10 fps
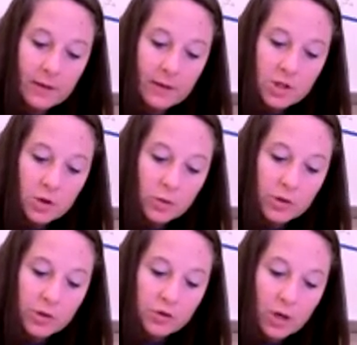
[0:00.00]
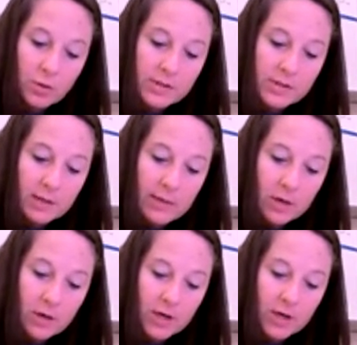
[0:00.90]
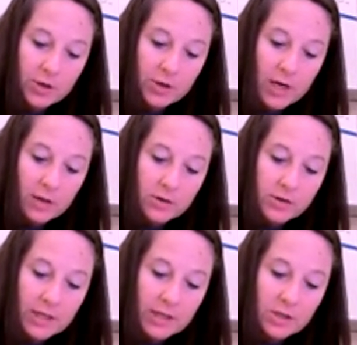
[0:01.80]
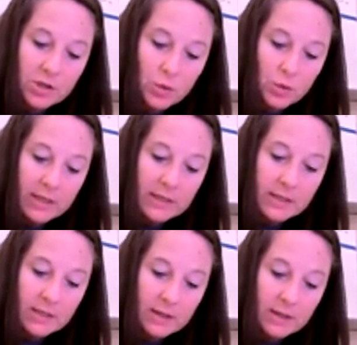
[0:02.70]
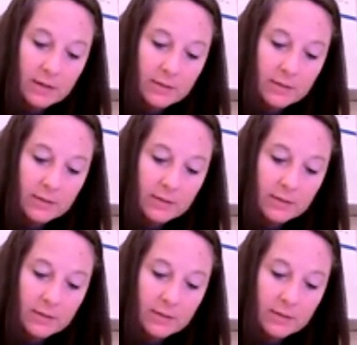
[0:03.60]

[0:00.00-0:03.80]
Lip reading: So the withdrawal was in the amount of $100.20.